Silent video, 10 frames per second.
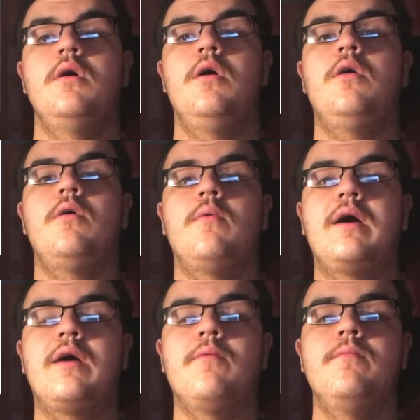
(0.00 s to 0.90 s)
Oh,
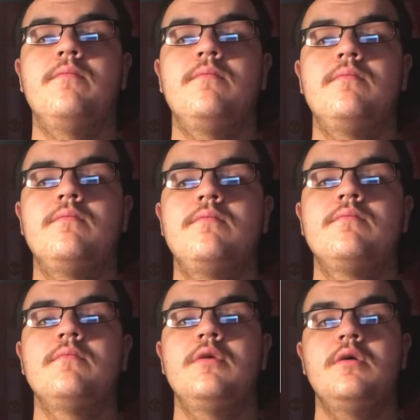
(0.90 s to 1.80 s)
wow.
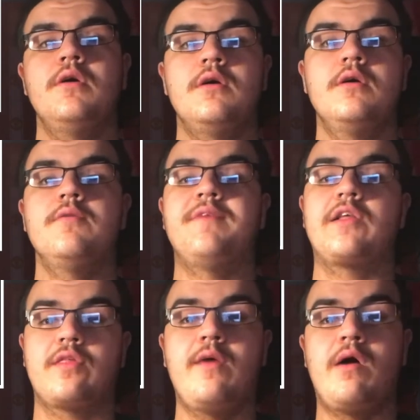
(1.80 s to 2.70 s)

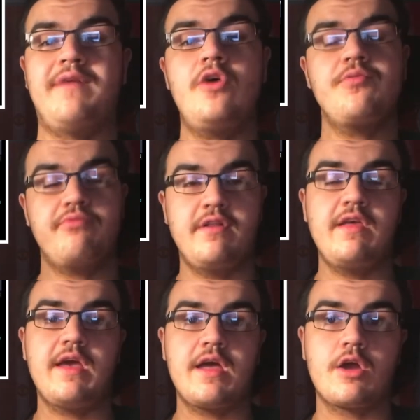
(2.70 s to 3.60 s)
That's it. Well, that was a
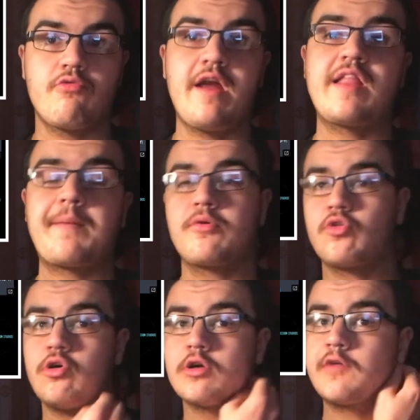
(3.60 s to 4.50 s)
pretty great
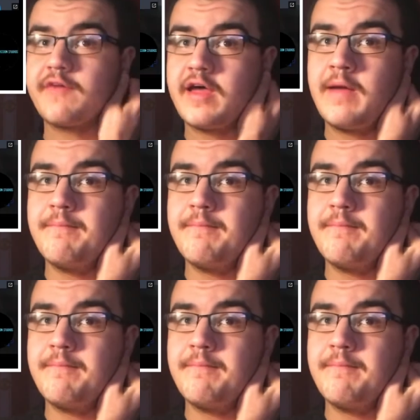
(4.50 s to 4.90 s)
episode of the